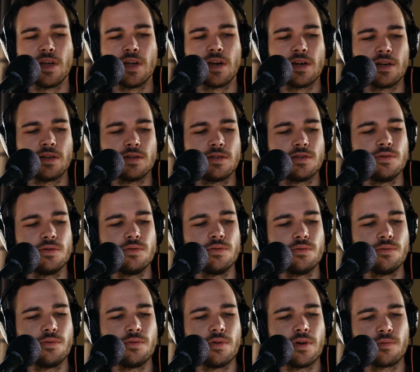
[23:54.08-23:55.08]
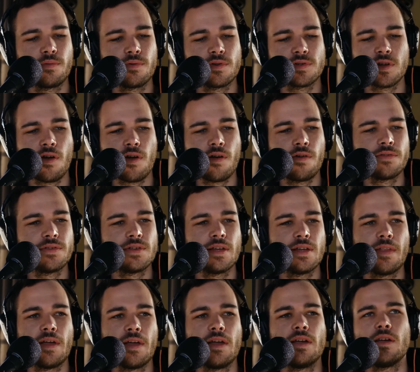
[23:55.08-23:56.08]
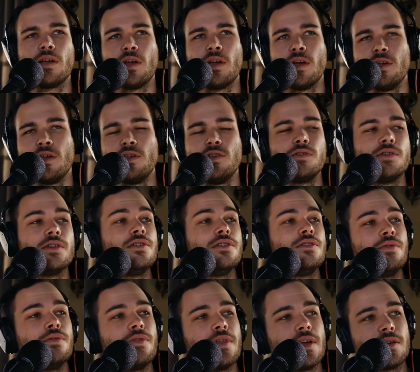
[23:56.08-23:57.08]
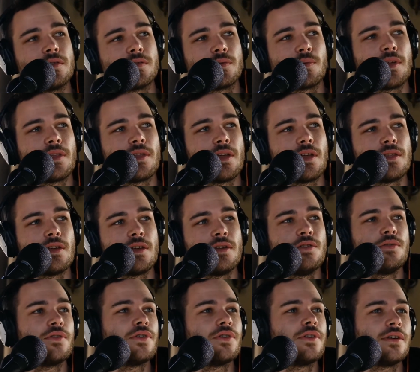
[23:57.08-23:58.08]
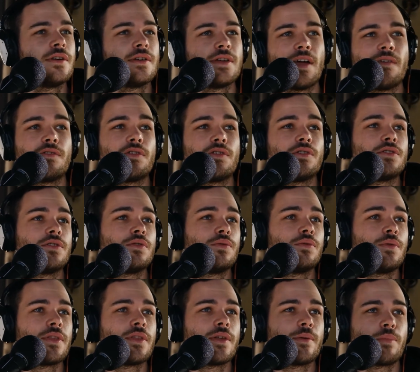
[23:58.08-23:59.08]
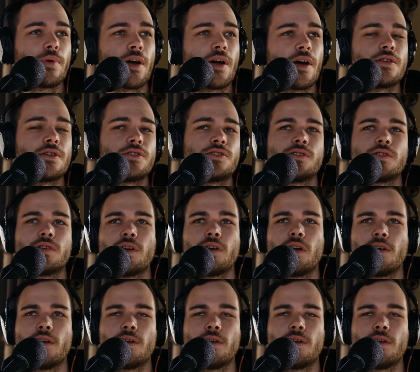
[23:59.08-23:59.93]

getting to a result, and like you could do things with it that you couldn't ever do with a brush.